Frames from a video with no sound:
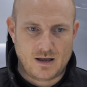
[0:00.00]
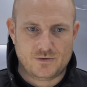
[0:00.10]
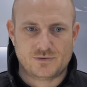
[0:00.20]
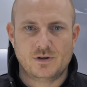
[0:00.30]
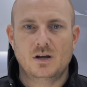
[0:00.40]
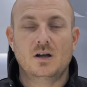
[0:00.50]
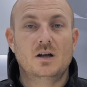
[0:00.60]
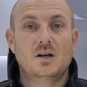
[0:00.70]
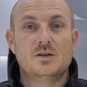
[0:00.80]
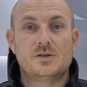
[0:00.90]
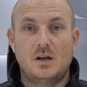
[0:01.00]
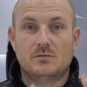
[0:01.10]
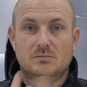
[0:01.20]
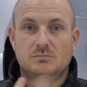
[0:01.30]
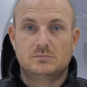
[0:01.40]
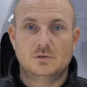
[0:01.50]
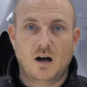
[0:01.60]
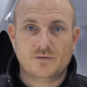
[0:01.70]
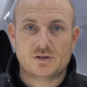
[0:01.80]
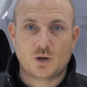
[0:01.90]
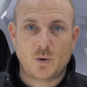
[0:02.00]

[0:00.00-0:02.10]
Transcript: else. So, off to the